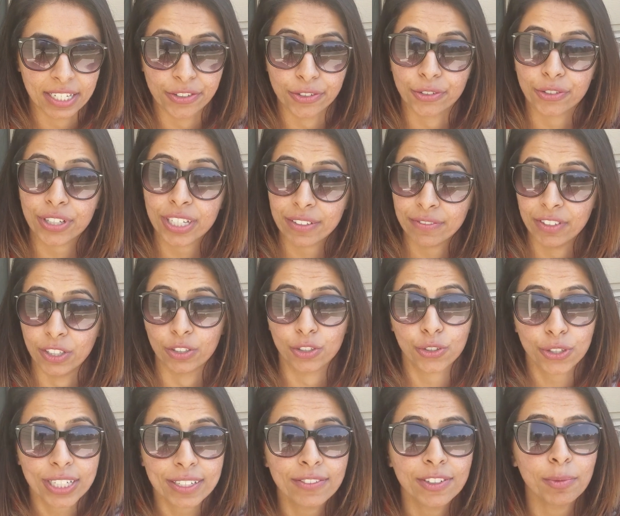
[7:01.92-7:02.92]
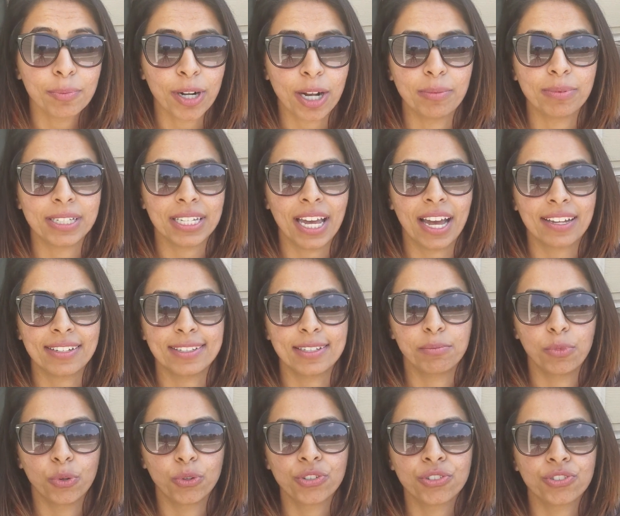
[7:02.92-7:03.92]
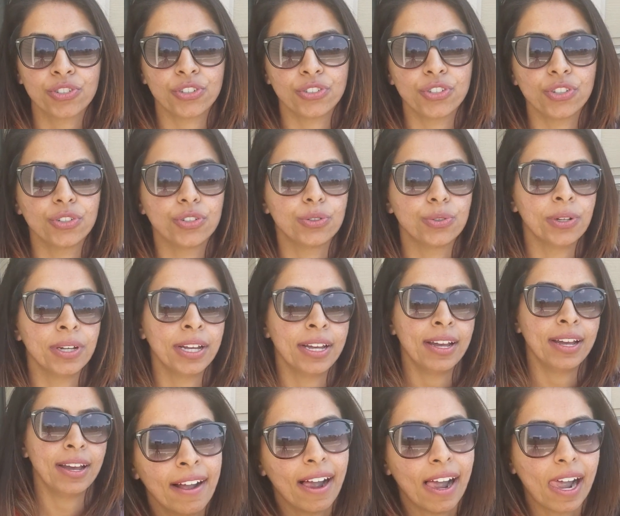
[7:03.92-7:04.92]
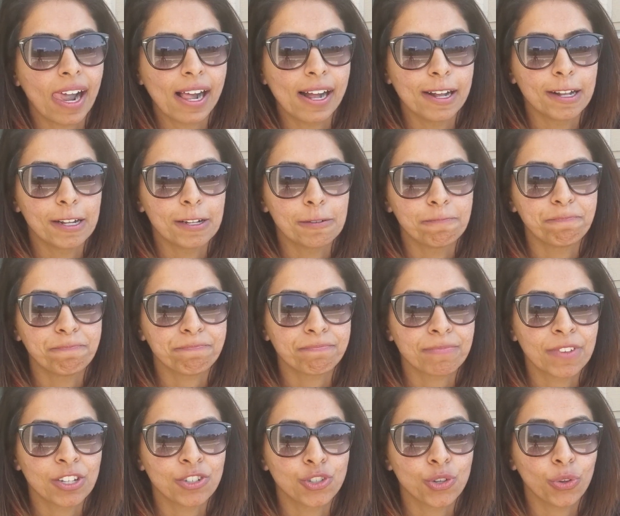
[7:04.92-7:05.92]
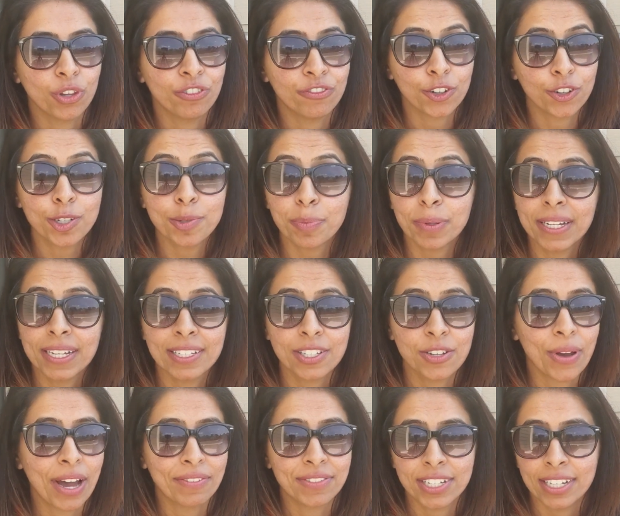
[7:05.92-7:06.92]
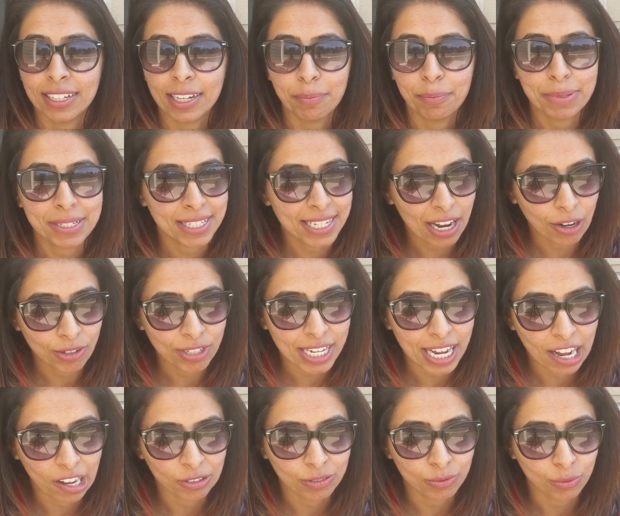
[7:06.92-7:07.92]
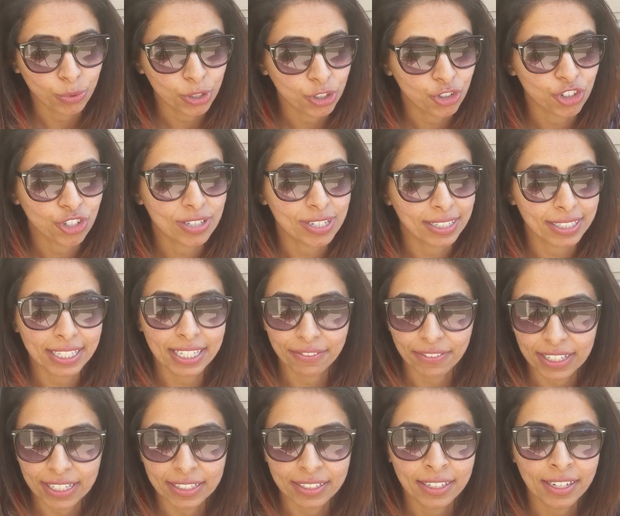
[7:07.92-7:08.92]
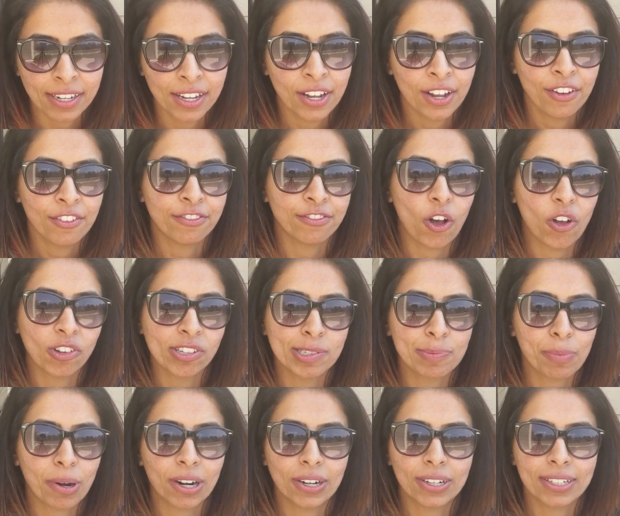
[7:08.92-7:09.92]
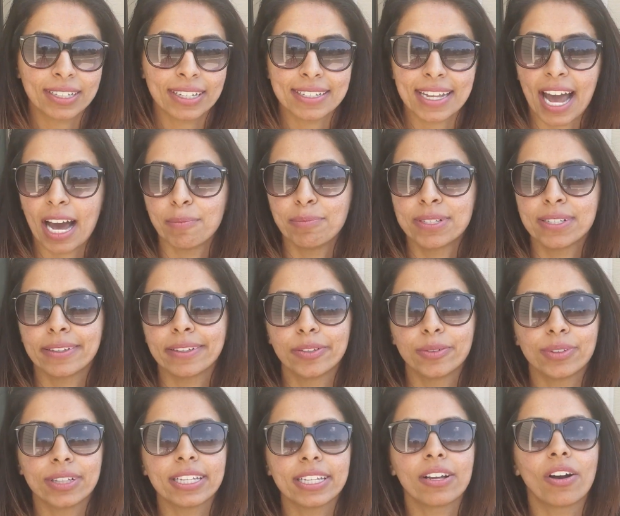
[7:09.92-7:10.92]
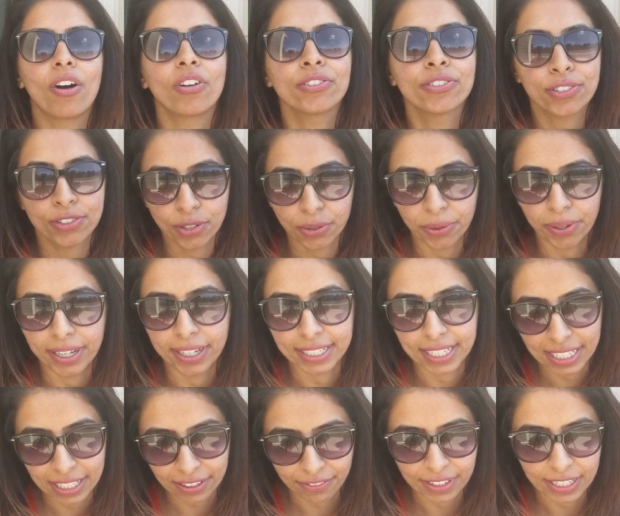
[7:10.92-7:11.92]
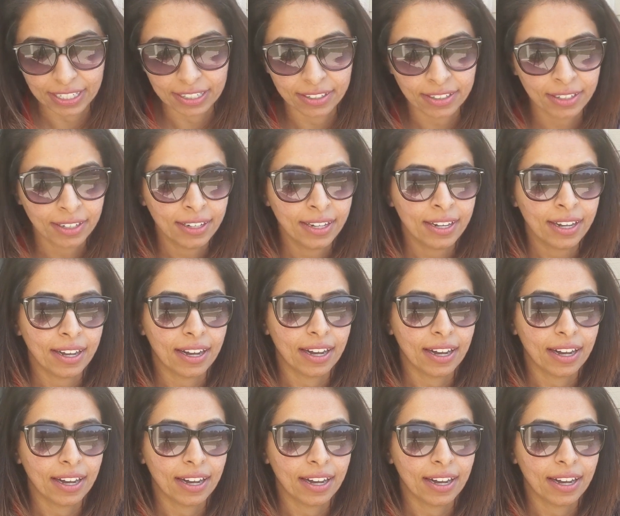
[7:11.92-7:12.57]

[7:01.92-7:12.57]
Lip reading: is Greenville. Greenville probably has the most to do. So the first place you have to hit up is downtown, which is a given. Falls Park is absolutely also a given.